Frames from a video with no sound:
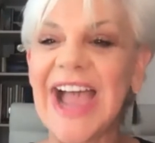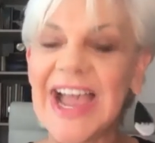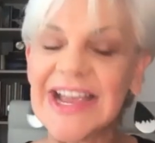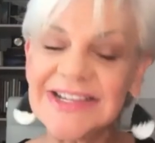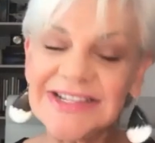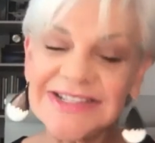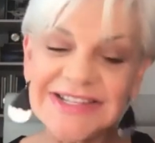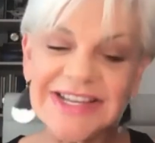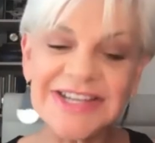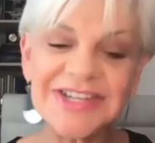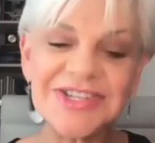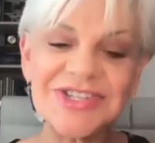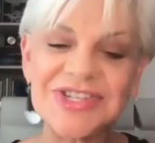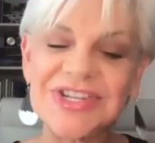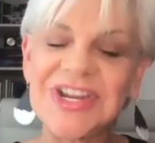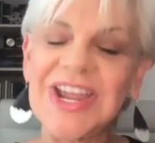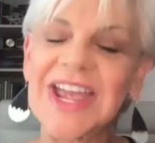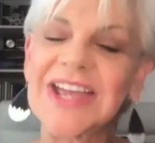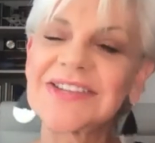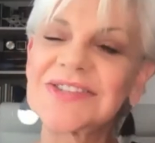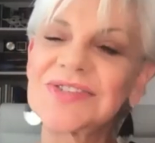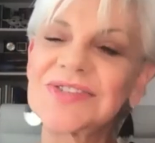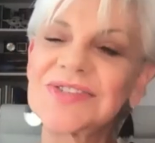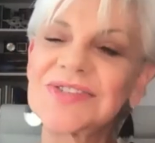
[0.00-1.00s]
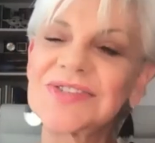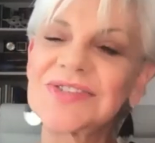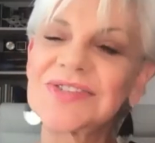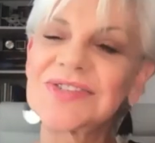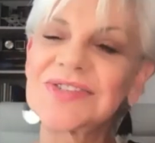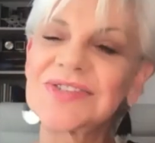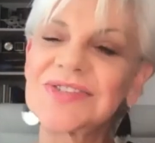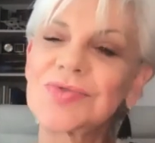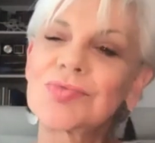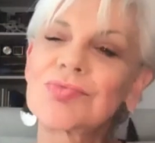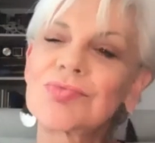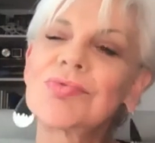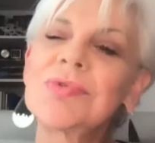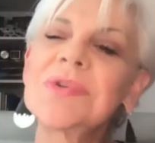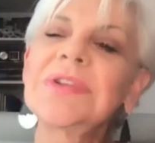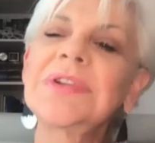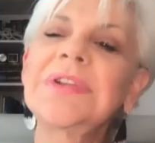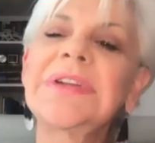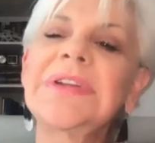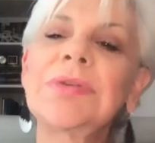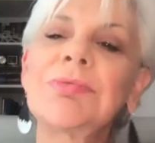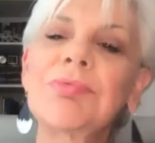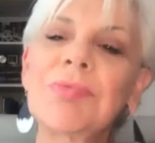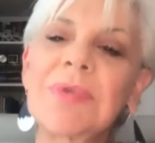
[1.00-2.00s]
I suggest
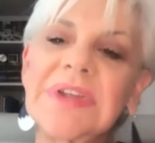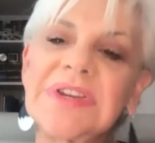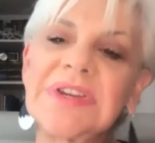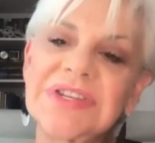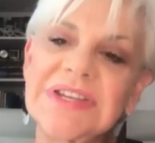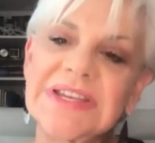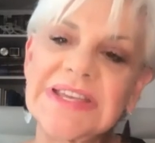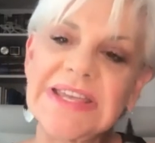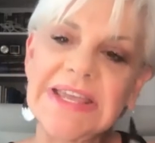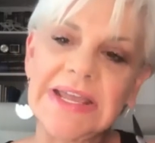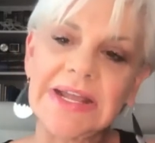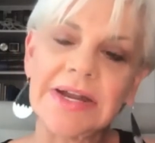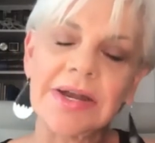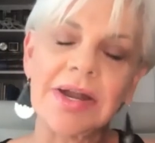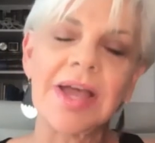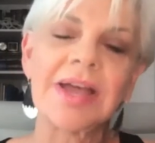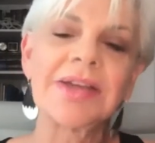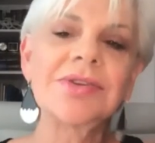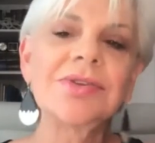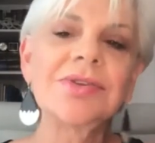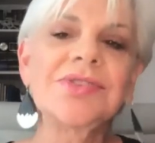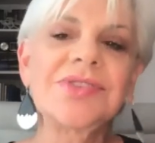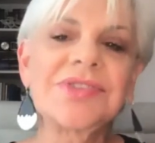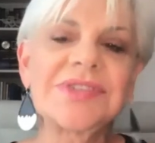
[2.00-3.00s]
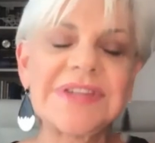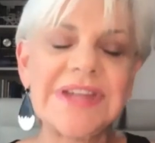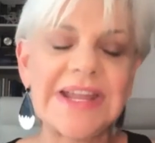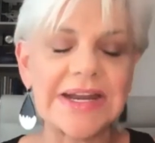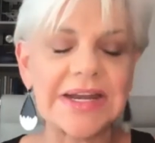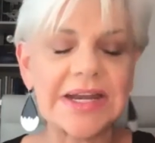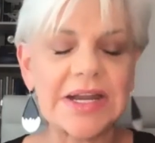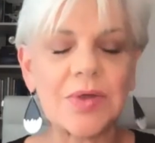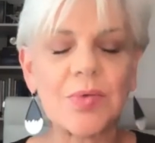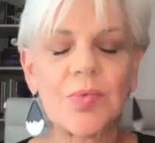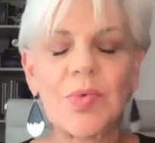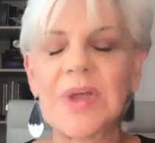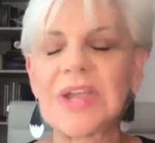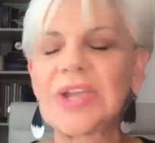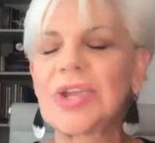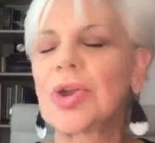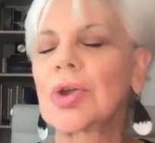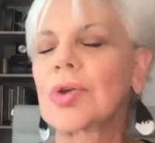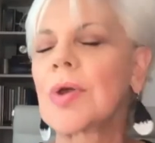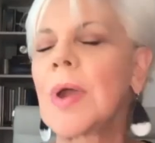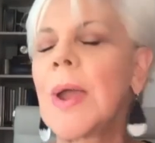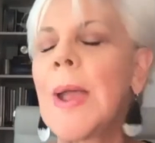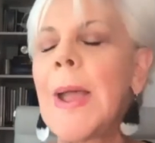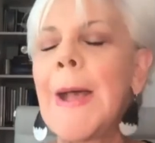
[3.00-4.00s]
really reaching in, understanding what
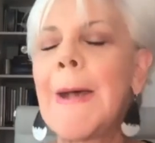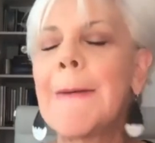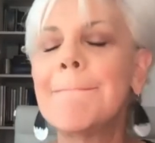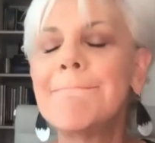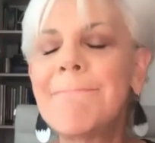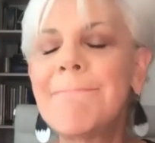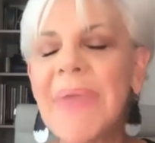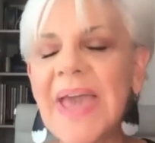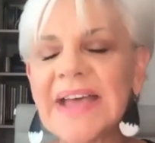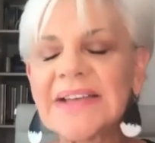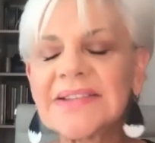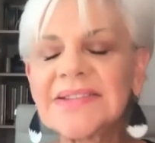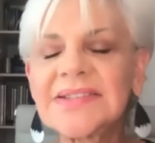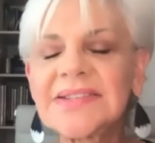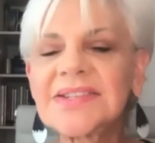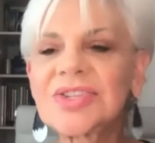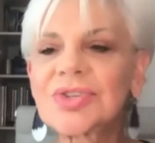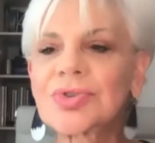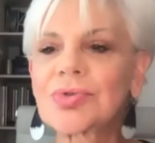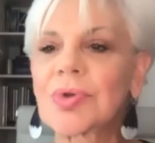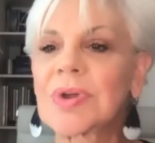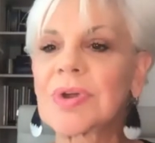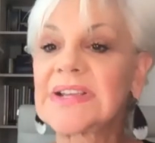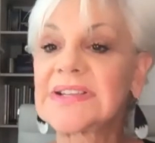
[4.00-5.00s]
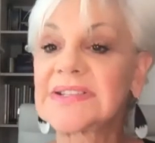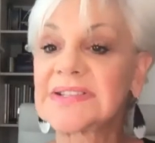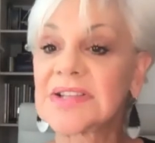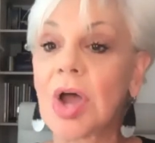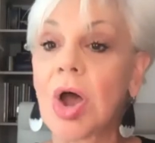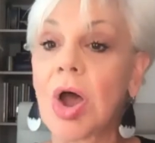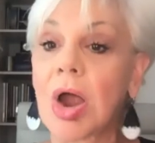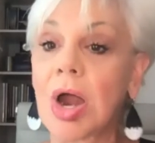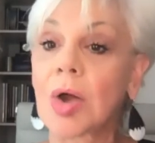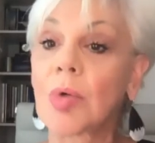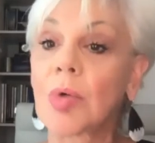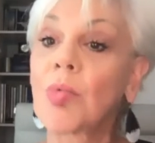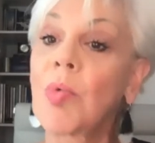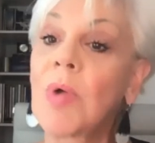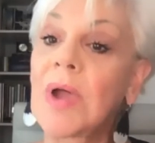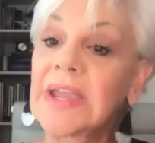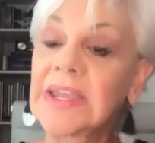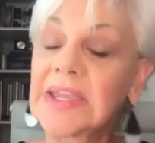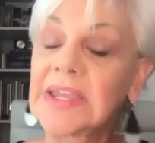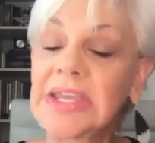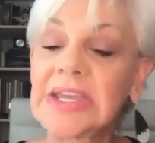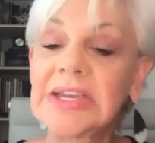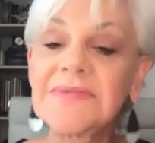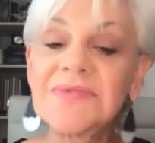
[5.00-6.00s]
your best strengths are, what
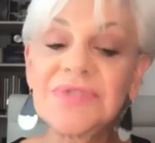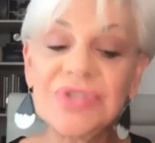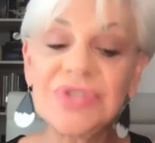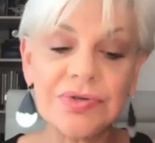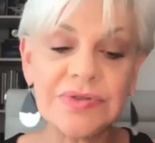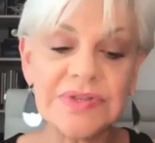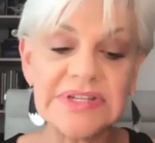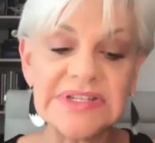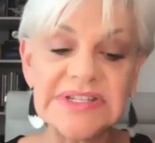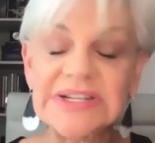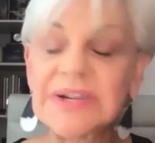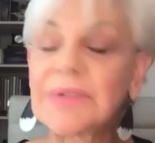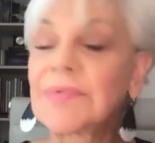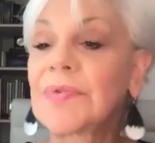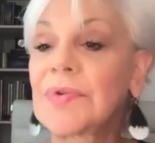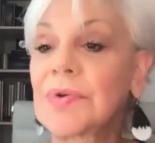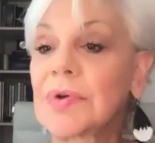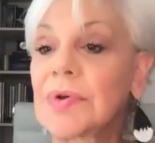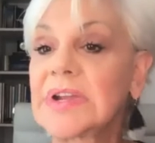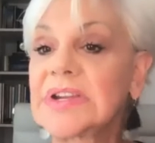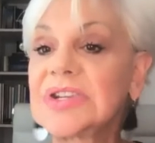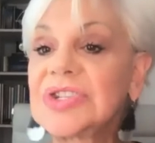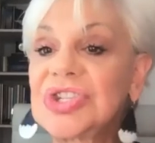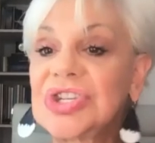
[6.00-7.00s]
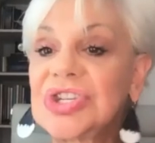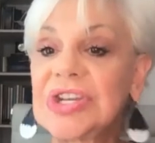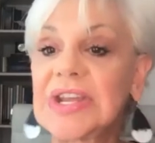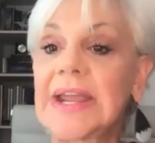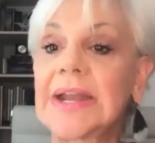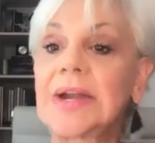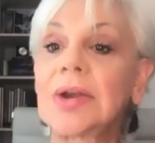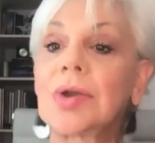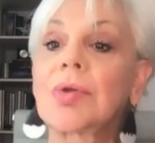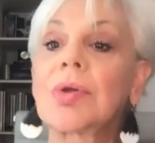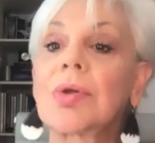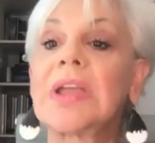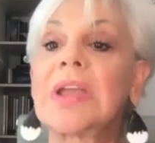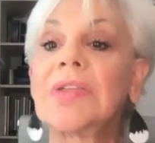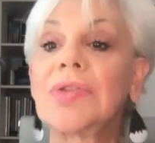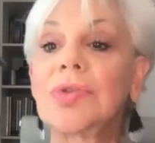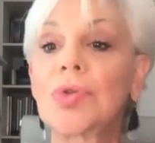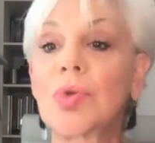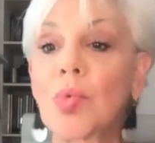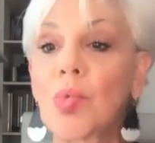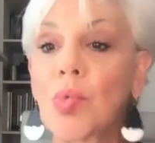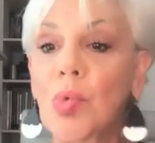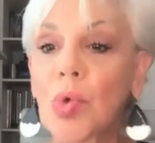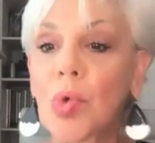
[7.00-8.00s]
gives you the differentiator in
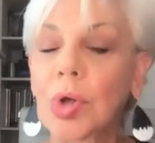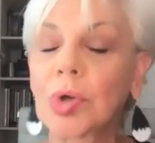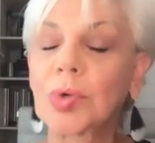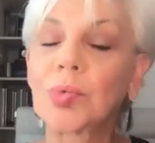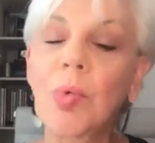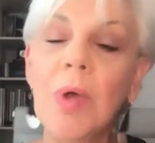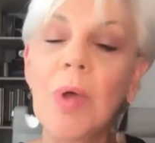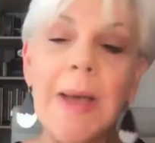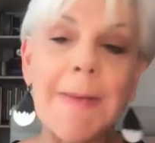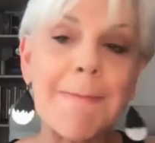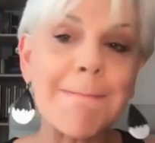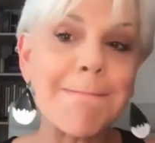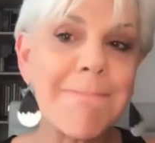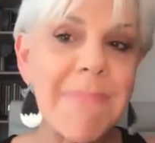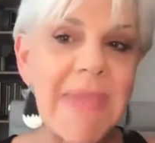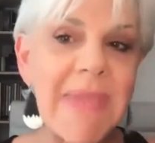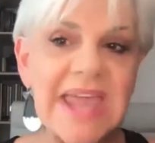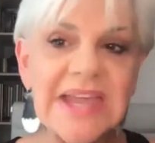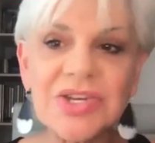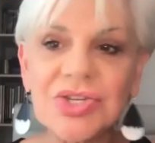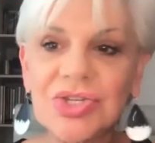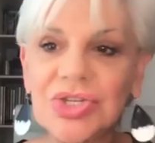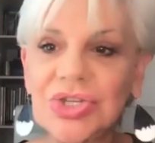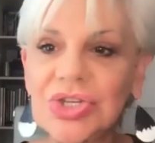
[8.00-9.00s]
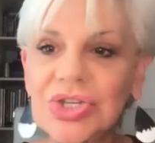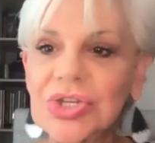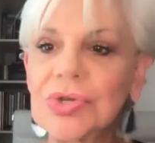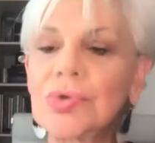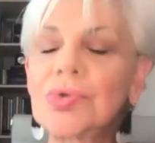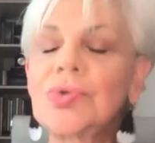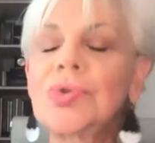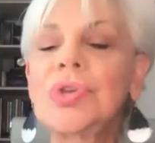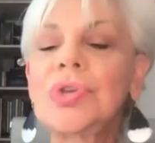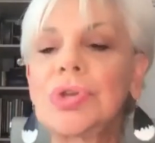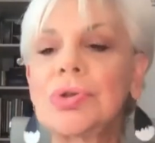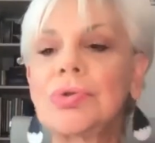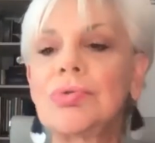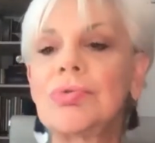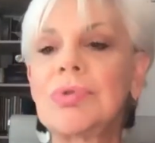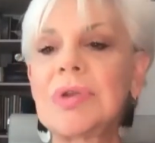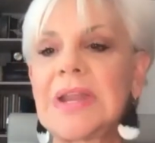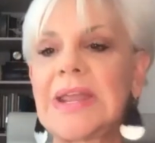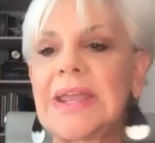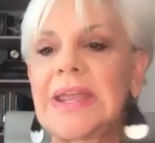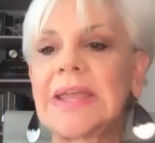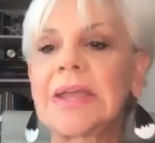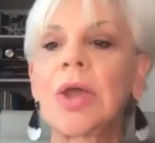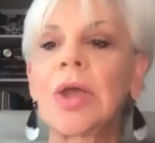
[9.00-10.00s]
the world, what makes you
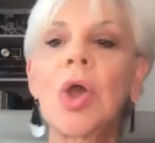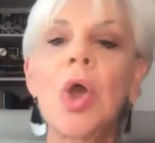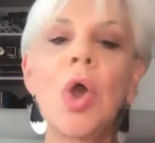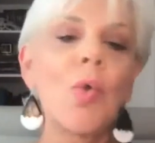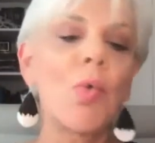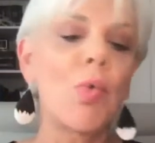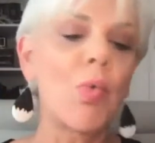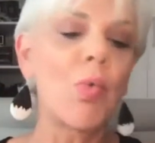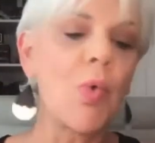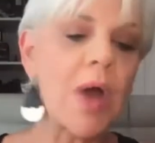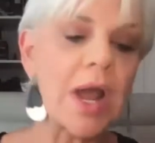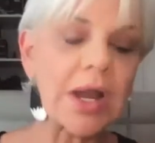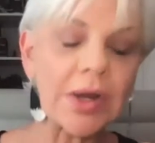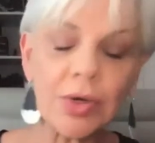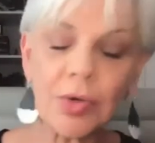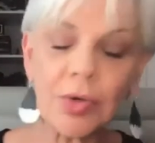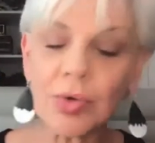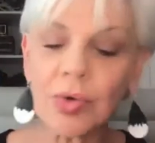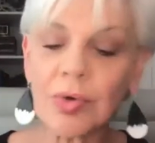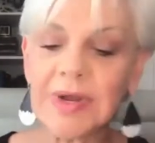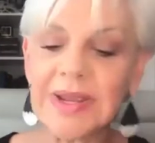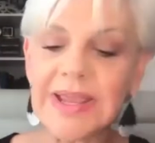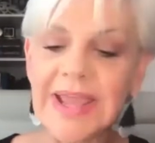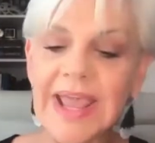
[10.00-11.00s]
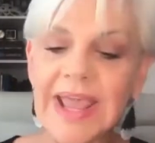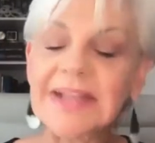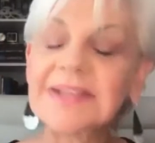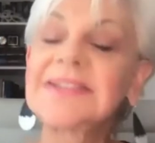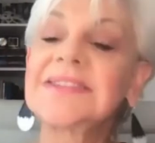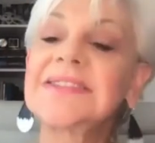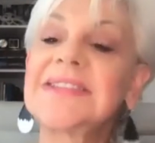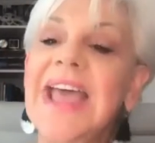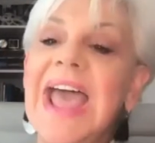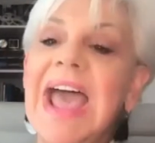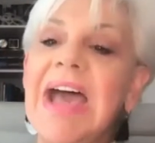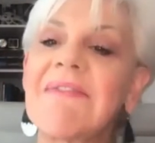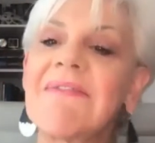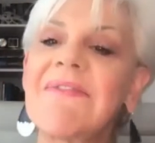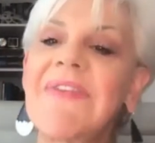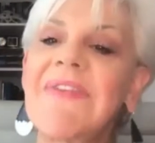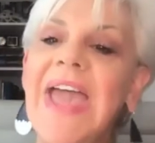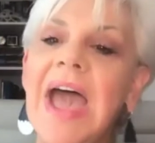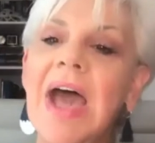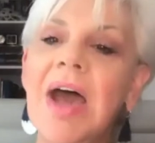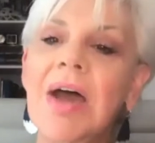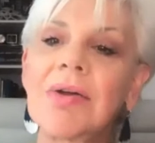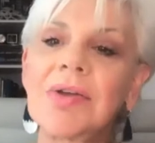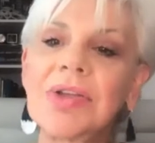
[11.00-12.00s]
unique, what creates that
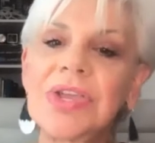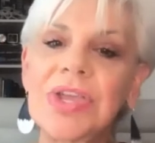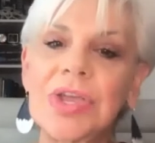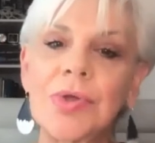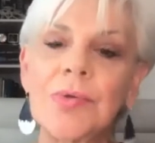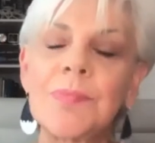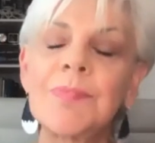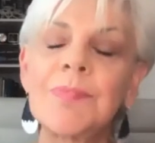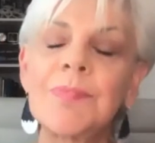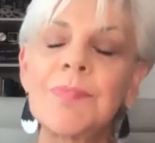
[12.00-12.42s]
value,